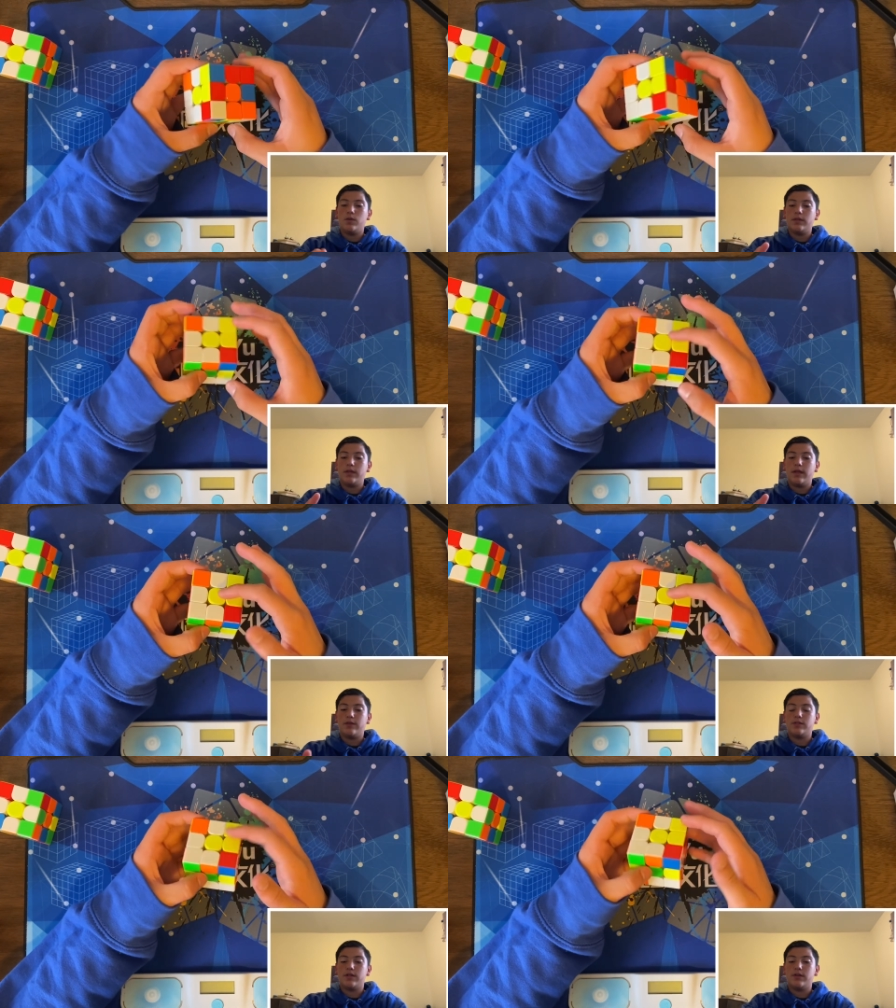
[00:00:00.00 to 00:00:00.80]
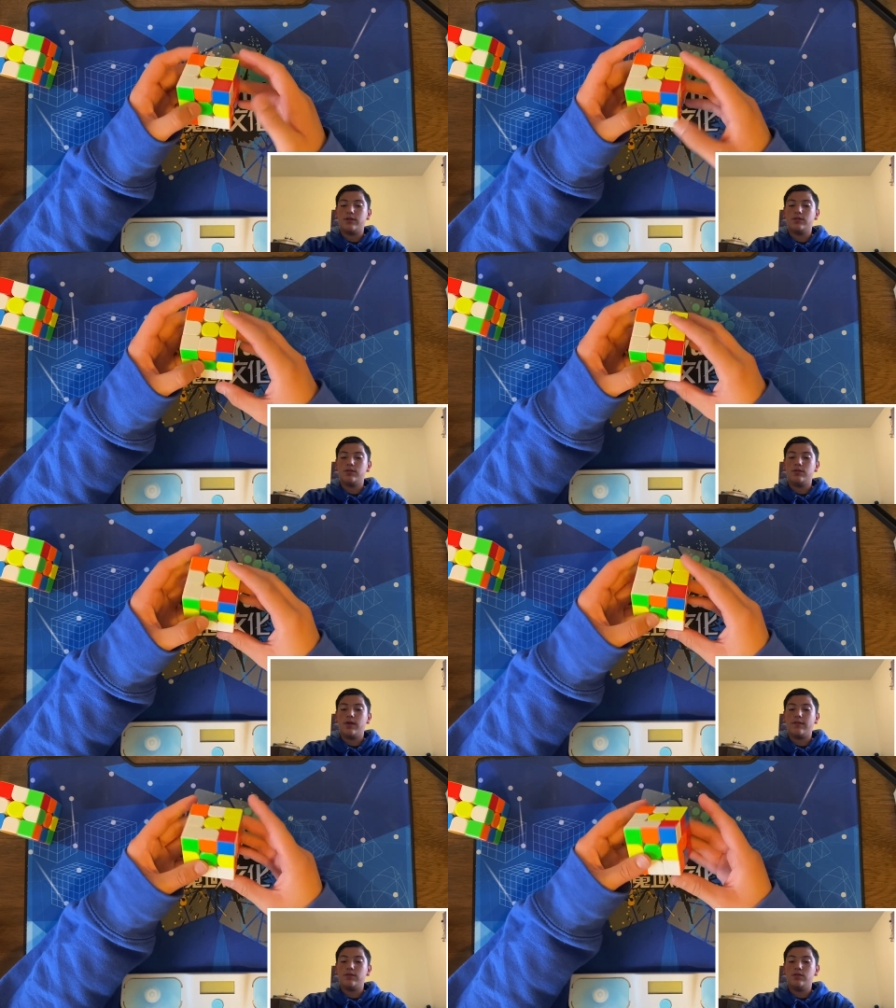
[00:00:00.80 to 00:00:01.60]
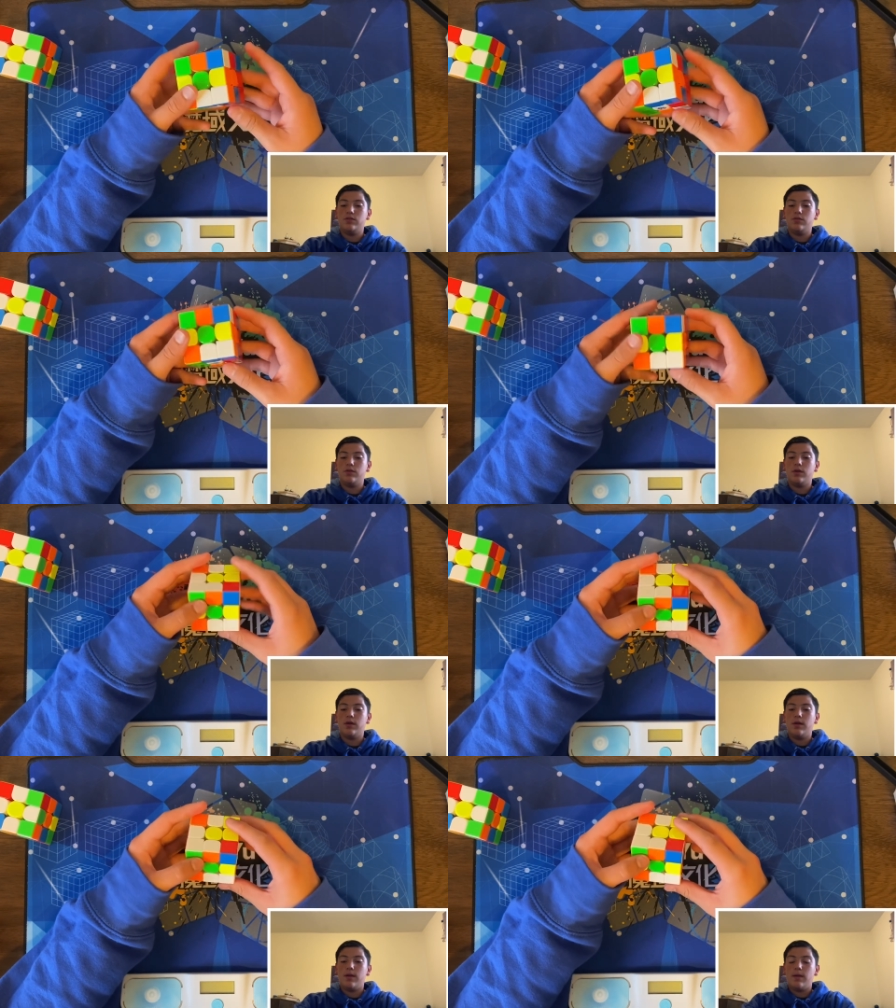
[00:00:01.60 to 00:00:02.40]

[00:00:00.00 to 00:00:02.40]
or the yellow center. So you have to do